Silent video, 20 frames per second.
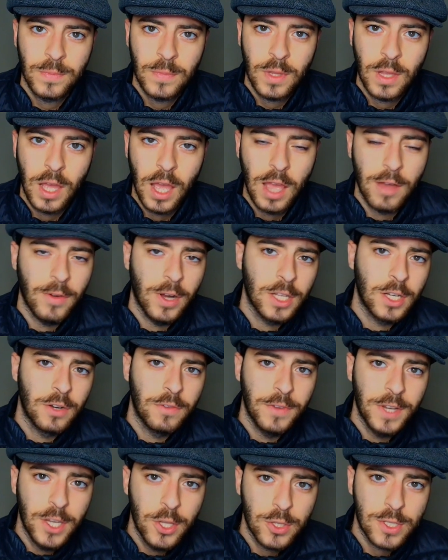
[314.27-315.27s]
I have other
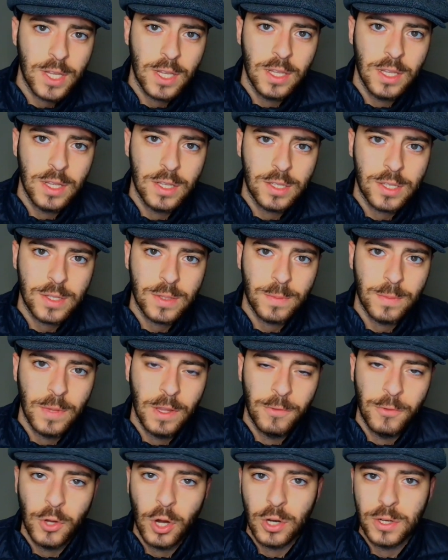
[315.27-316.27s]
videos on this.
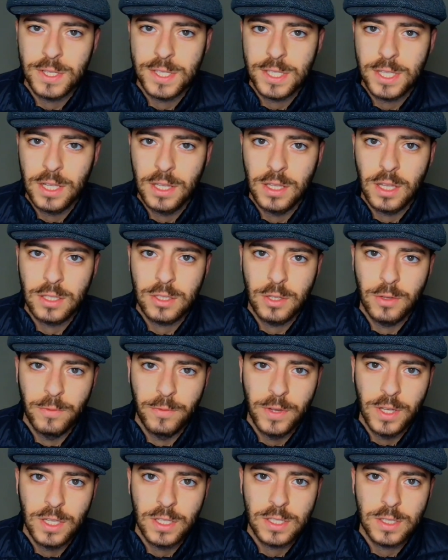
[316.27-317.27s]
If you are still not
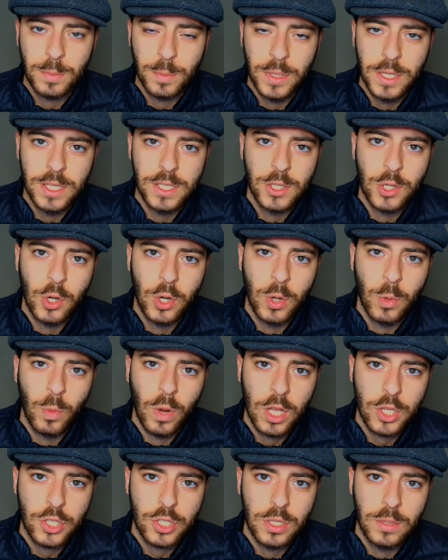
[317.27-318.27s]
convinced, please go and
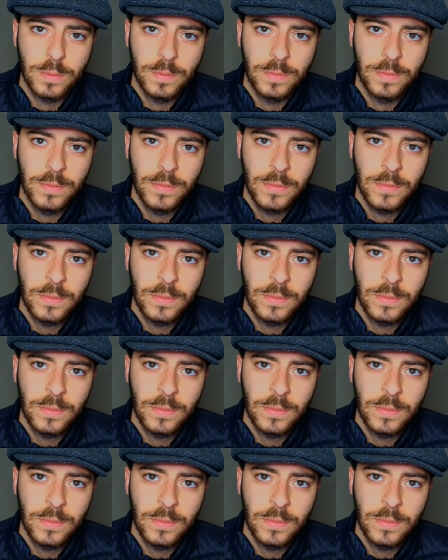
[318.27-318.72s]
watch them.